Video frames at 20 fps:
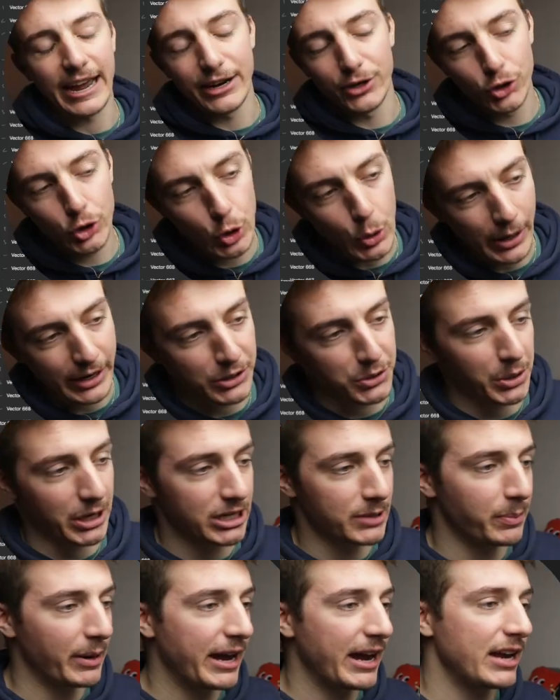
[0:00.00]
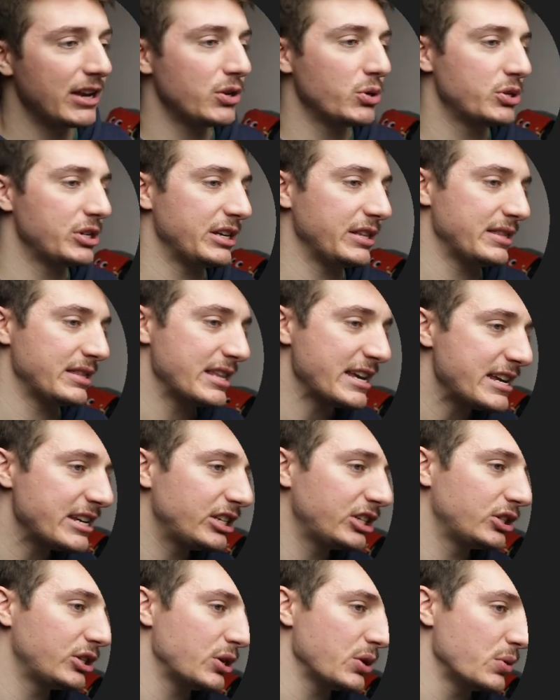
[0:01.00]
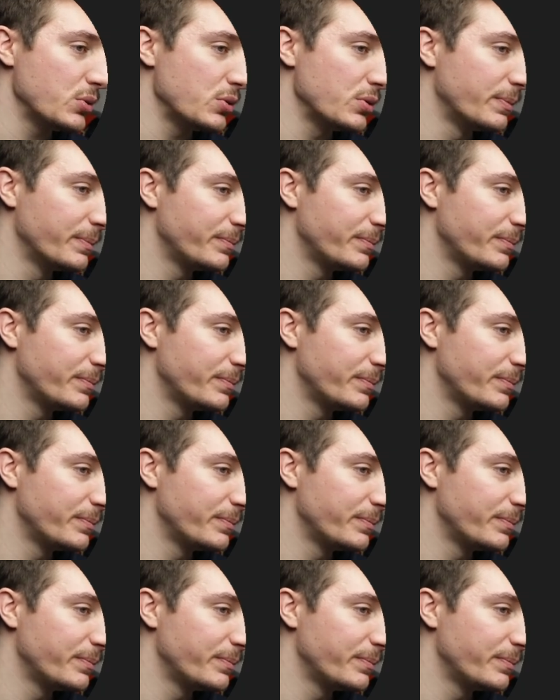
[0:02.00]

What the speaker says: I tried to explain using these two